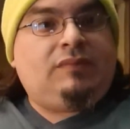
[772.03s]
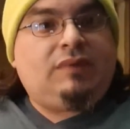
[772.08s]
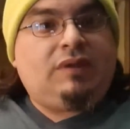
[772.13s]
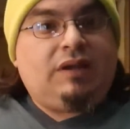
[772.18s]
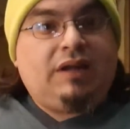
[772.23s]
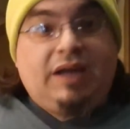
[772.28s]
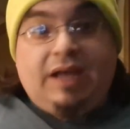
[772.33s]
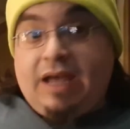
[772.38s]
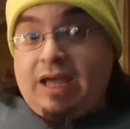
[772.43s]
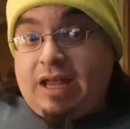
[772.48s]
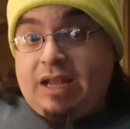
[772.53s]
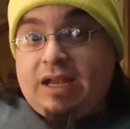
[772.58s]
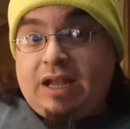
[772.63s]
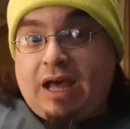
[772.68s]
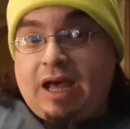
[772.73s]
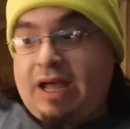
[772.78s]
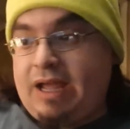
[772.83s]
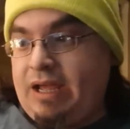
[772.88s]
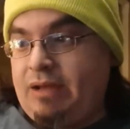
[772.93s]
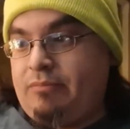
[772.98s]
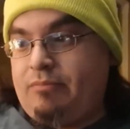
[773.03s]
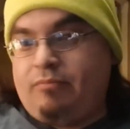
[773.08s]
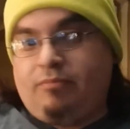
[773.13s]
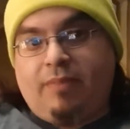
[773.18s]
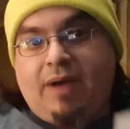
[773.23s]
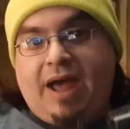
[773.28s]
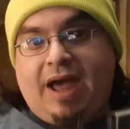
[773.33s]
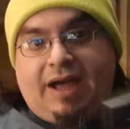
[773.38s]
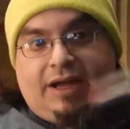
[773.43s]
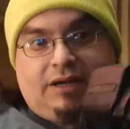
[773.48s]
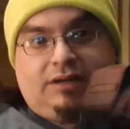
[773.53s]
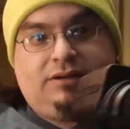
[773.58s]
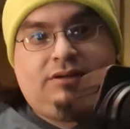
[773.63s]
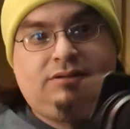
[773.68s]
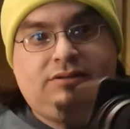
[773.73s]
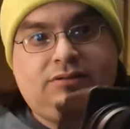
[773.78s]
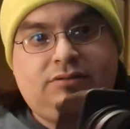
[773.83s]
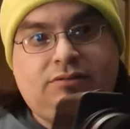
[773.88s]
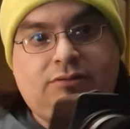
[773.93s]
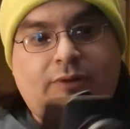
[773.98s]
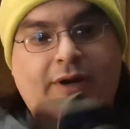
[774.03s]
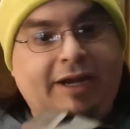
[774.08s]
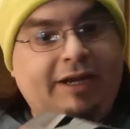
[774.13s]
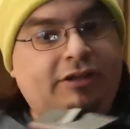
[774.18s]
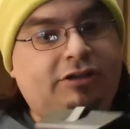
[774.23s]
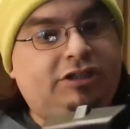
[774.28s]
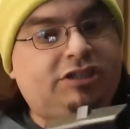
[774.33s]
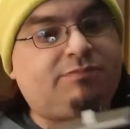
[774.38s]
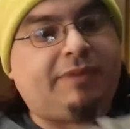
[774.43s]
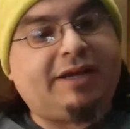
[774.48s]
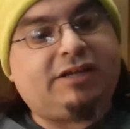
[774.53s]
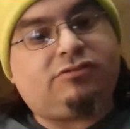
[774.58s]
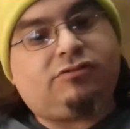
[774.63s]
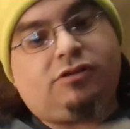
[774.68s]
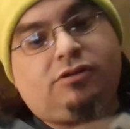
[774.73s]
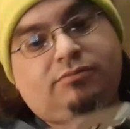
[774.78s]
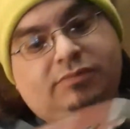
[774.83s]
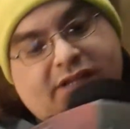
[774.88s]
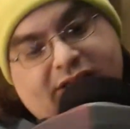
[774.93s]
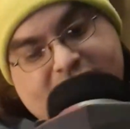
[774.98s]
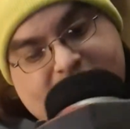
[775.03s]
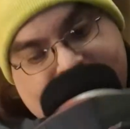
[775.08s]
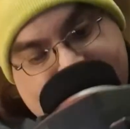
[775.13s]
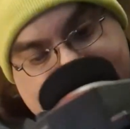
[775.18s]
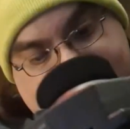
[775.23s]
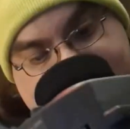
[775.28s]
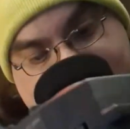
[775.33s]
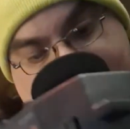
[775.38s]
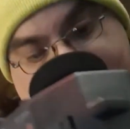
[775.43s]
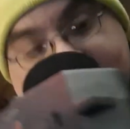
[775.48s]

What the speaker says: And I am back. Regular Spectrum. This is a